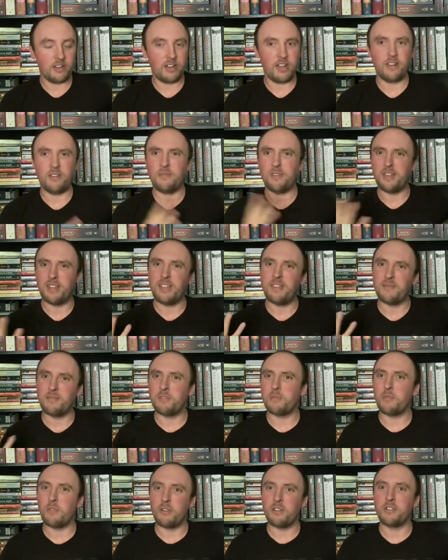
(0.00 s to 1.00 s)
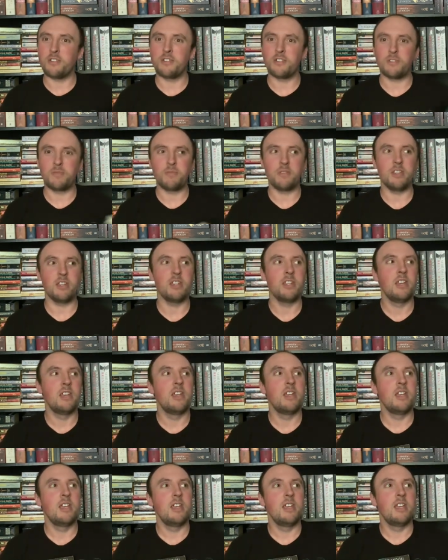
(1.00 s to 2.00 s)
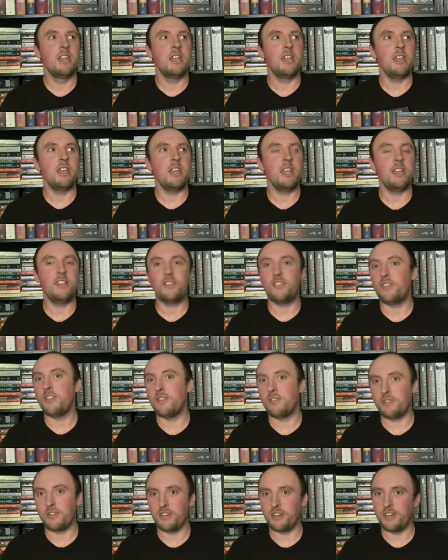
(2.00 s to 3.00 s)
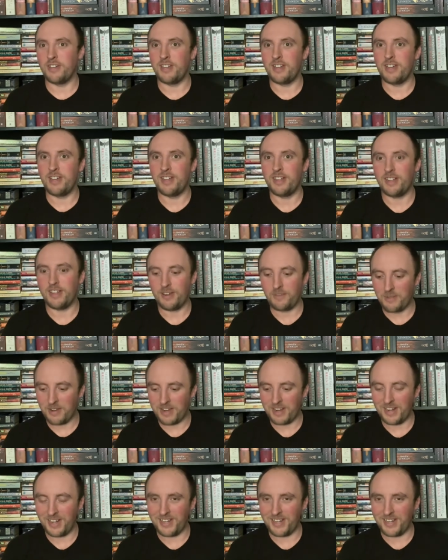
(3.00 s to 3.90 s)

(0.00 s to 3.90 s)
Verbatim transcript: I don't want to give spoilers, but it's so good. Like, what can I